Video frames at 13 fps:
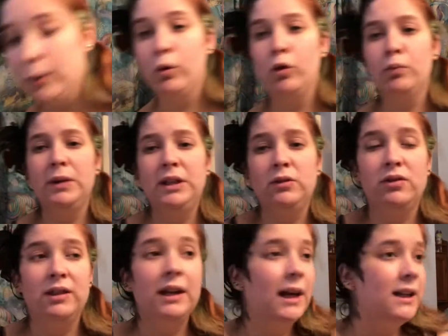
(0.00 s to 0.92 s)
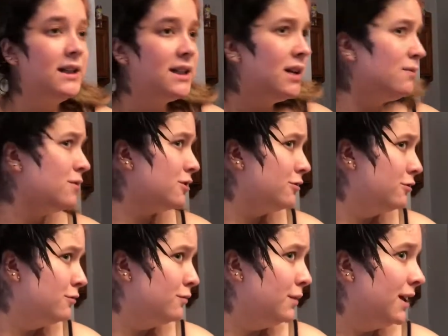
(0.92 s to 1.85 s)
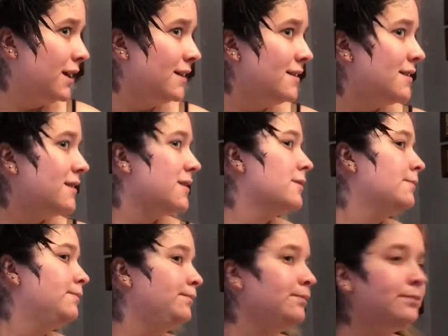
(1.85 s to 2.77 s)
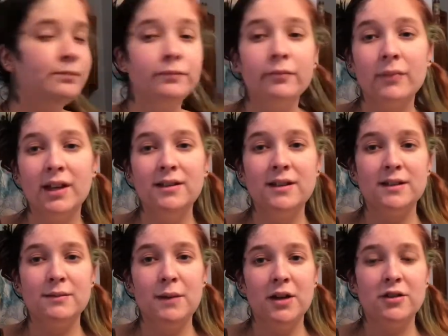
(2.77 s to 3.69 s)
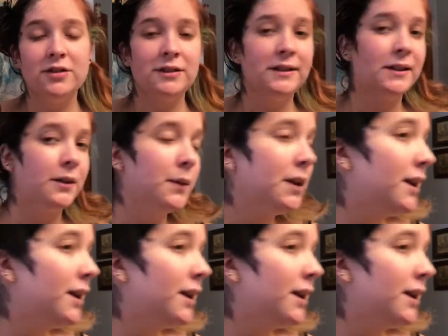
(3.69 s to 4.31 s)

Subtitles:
won't be using anytime soon because it doesn't match the look. But